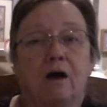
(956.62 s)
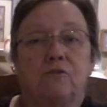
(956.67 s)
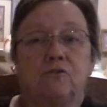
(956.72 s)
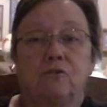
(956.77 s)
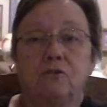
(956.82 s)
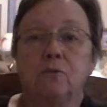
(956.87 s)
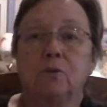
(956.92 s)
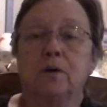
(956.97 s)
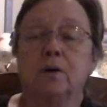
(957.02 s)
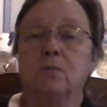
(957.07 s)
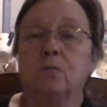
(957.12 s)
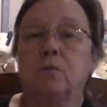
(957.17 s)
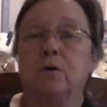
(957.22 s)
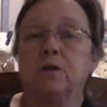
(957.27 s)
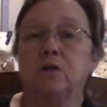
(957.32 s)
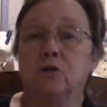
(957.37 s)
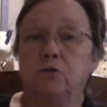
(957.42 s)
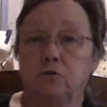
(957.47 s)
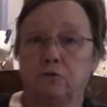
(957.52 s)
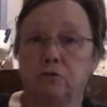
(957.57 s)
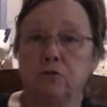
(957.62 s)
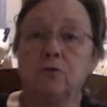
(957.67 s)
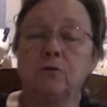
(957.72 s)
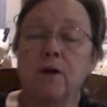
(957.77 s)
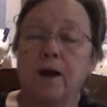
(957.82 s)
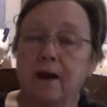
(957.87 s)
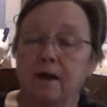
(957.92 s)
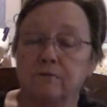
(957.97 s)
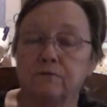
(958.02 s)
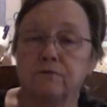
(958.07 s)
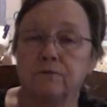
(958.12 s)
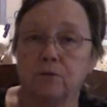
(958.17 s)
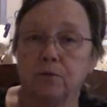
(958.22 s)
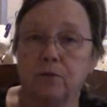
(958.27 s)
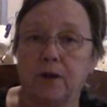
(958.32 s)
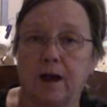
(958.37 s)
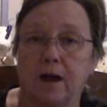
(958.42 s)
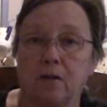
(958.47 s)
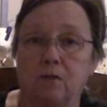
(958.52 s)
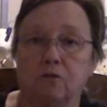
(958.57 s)
do it when you do have
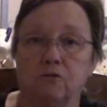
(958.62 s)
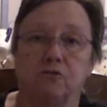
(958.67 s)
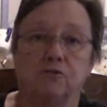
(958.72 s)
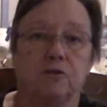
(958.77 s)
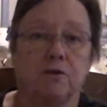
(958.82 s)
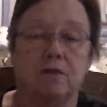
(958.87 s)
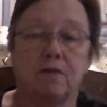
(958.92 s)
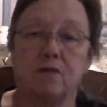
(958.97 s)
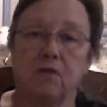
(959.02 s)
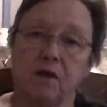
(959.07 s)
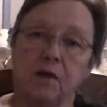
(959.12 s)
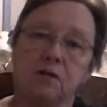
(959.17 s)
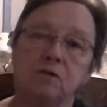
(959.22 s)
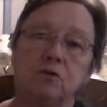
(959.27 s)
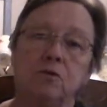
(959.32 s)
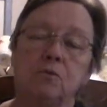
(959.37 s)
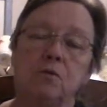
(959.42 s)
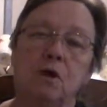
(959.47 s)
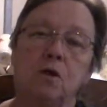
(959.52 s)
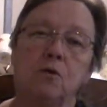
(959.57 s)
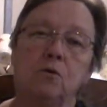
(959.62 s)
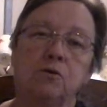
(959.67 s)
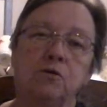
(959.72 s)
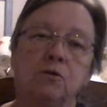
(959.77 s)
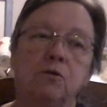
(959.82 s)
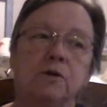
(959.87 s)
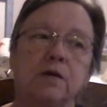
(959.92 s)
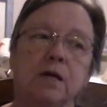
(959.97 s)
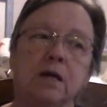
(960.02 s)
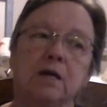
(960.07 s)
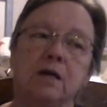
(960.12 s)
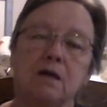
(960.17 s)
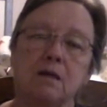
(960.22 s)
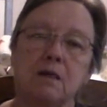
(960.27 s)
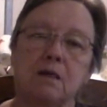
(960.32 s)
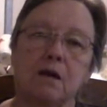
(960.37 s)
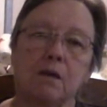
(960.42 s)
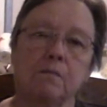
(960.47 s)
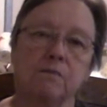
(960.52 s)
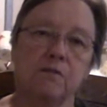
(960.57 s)
food allergies. Then you know you're getting
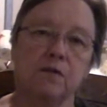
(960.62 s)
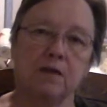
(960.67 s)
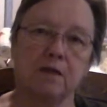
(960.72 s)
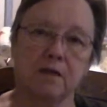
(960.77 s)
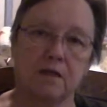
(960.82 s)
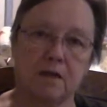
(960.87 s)
something